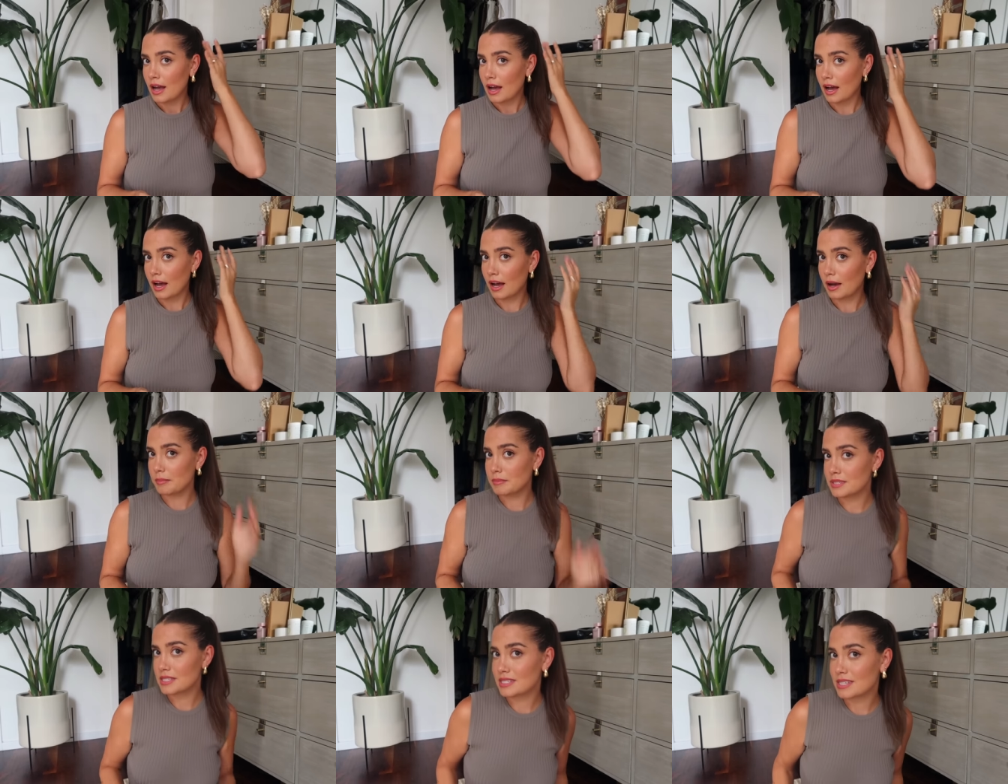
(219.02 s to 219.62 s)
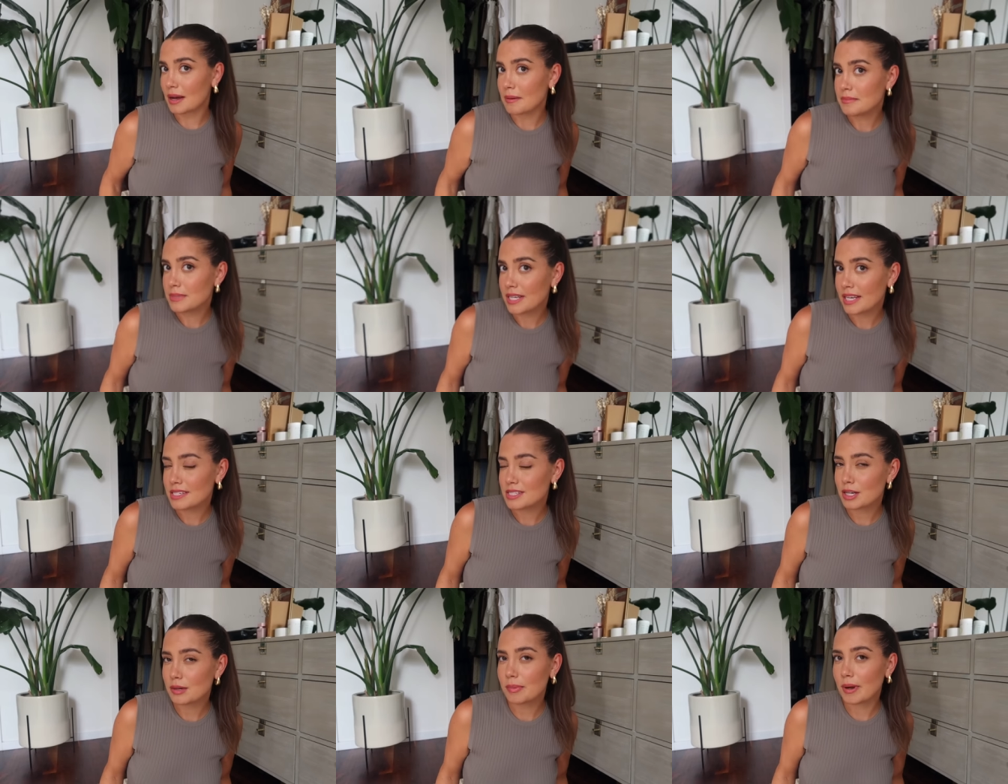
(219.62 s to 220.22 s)
Um, some
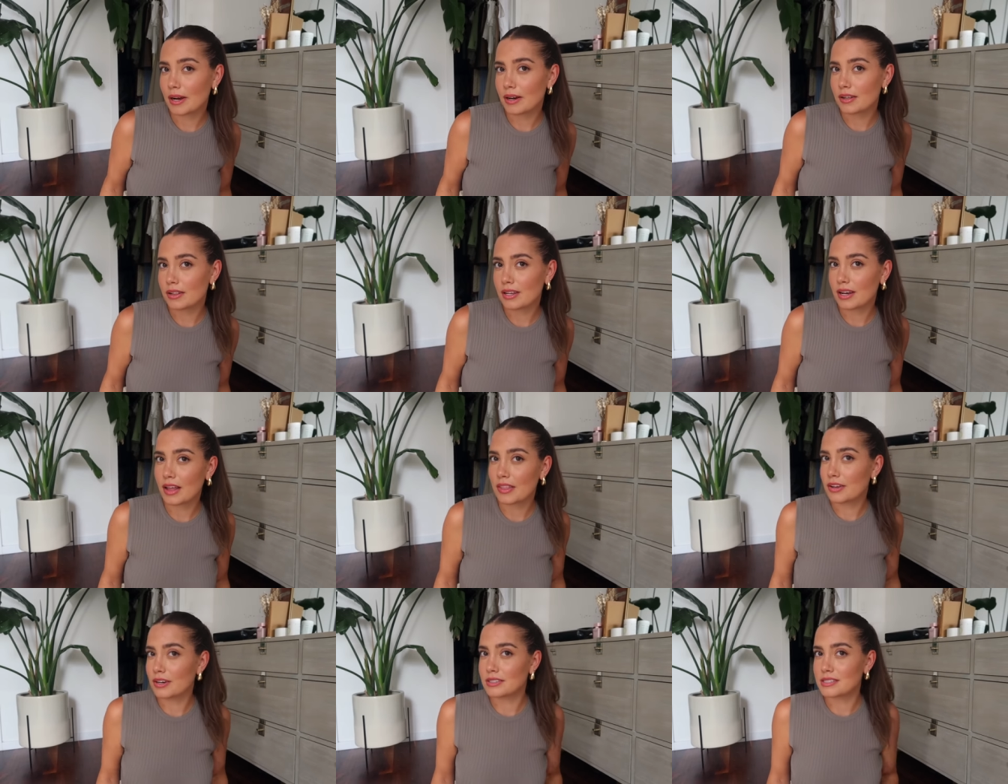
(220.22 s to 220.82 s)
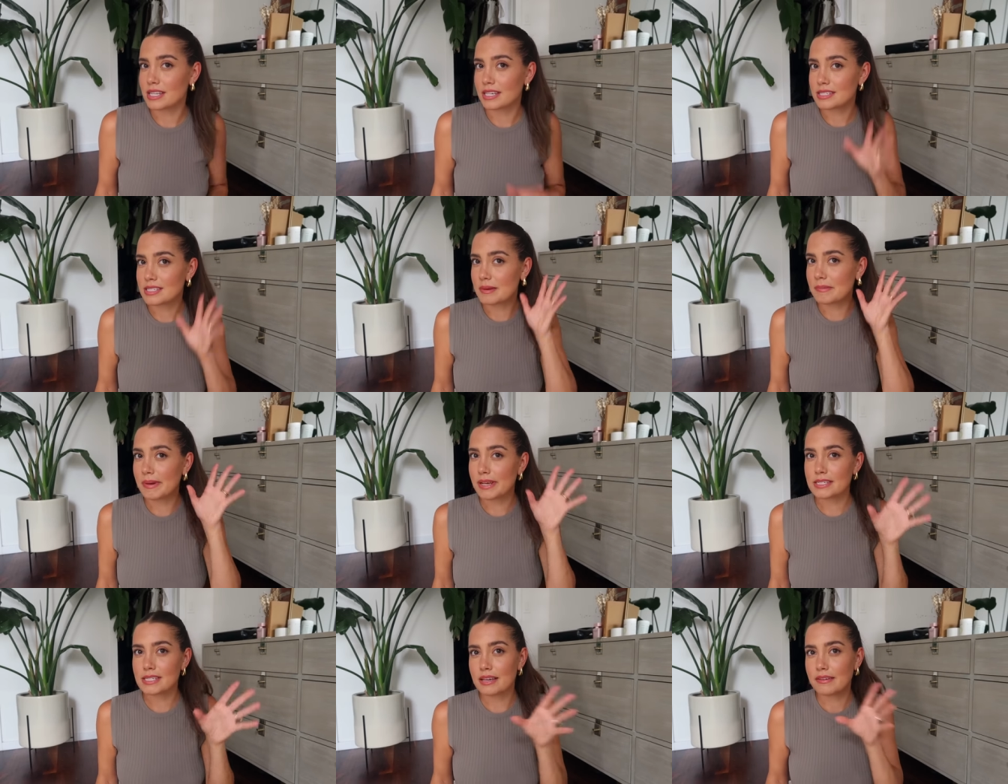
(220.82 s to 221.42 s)
days are better than others. Like
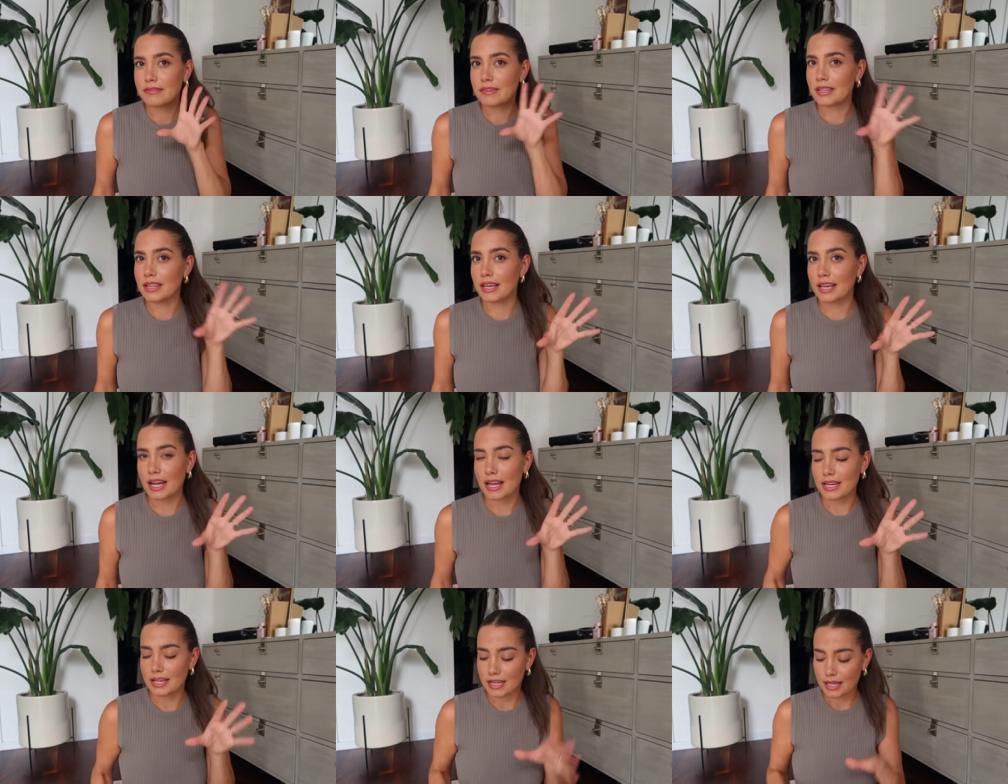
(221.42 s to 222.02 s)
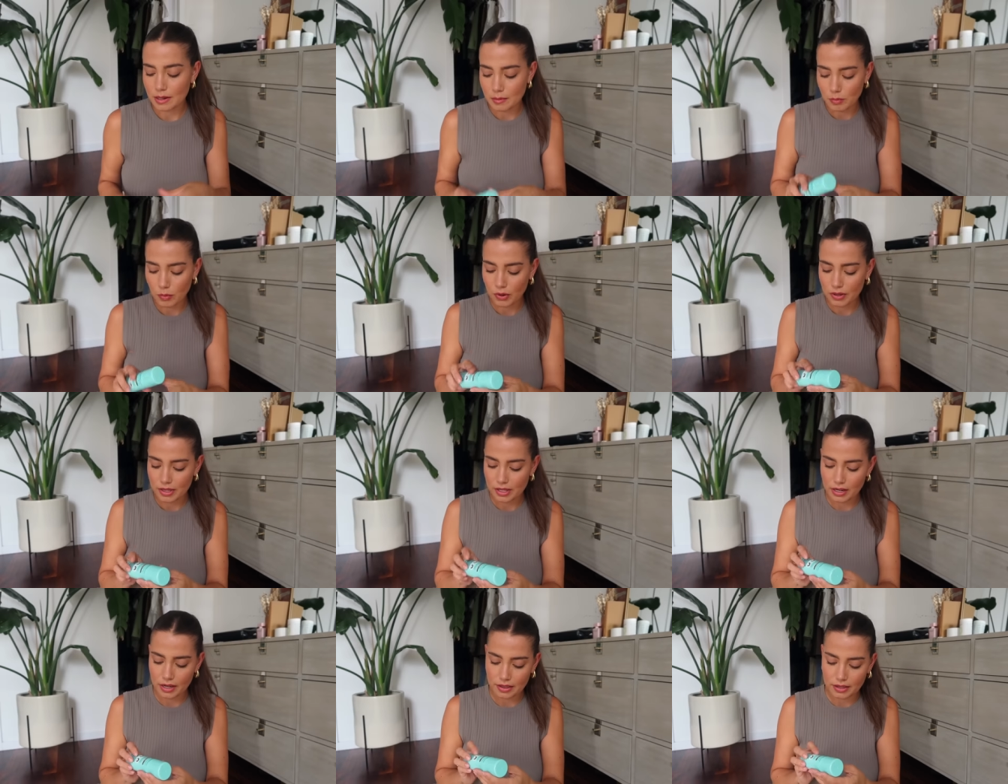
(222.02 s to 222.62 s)
some days I feel like I need it
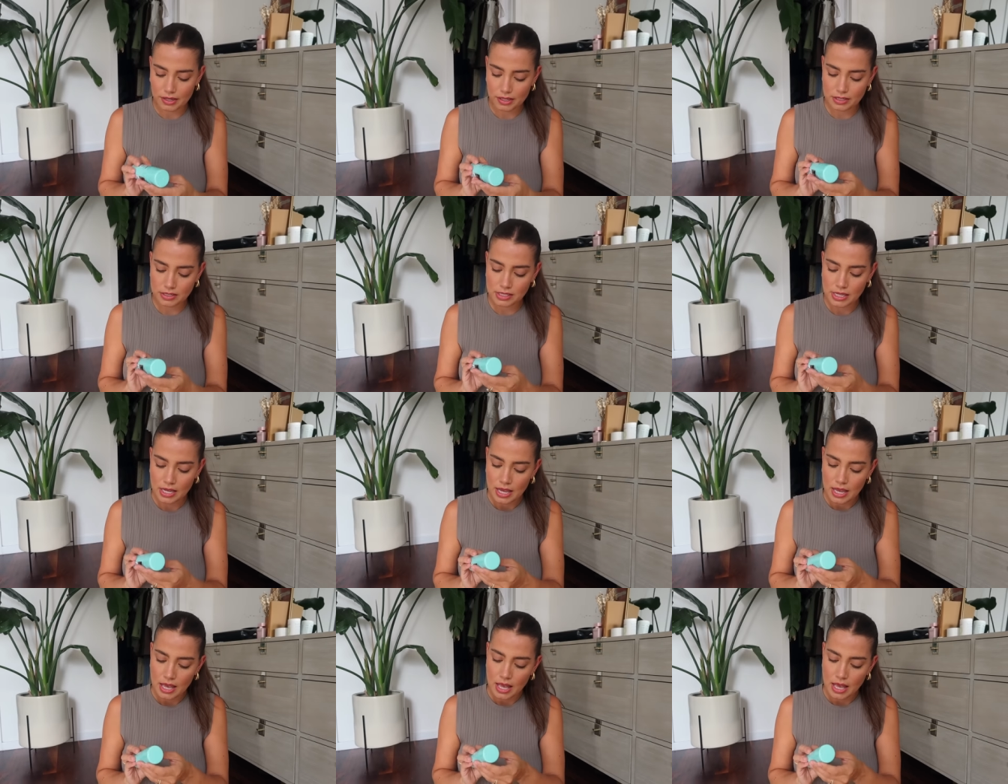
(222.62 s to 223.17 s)
more than others.